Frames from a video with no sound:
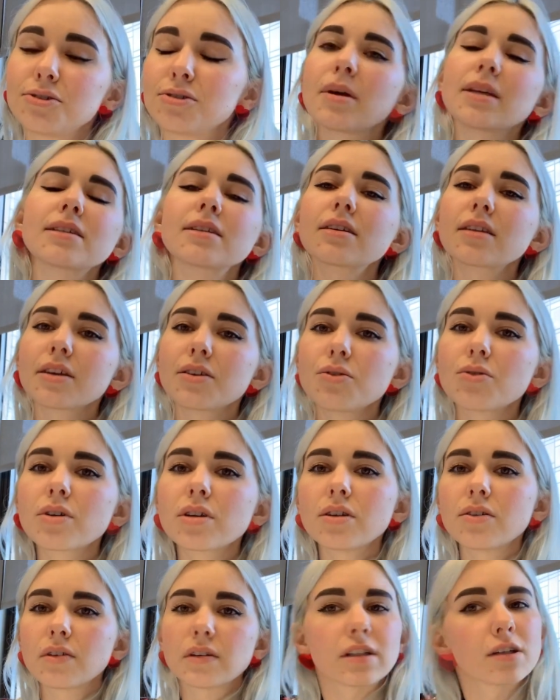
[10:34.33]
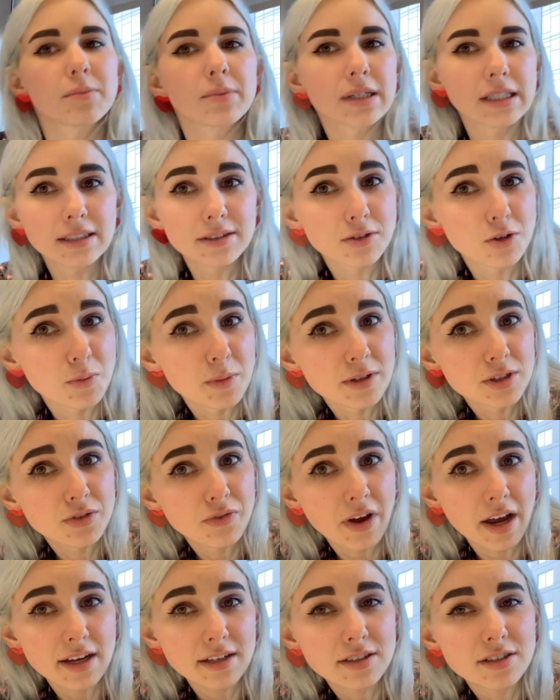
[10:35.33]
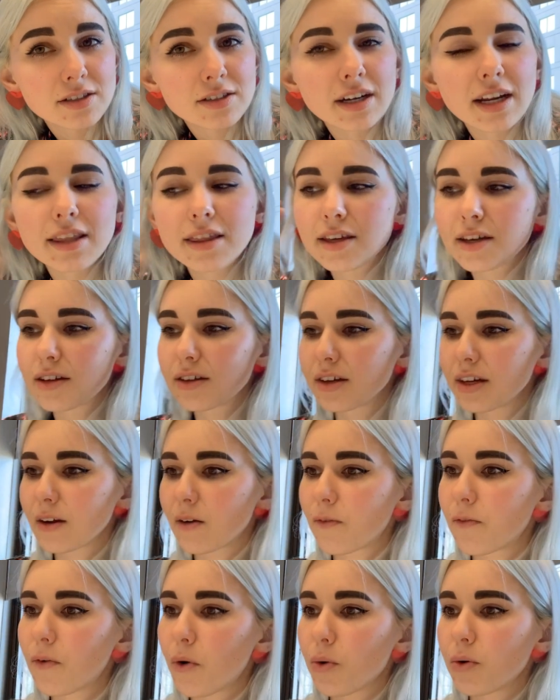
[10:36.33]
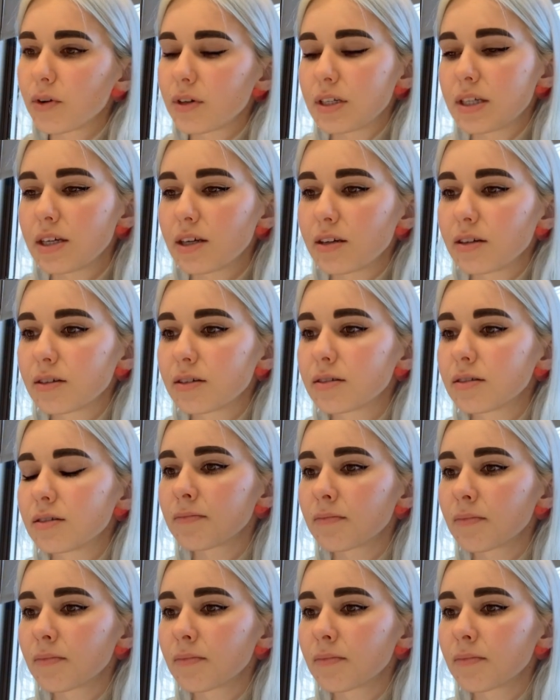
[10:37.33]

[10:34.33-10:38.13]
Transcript: Basically, you can develop like so much faster, and I think like focusing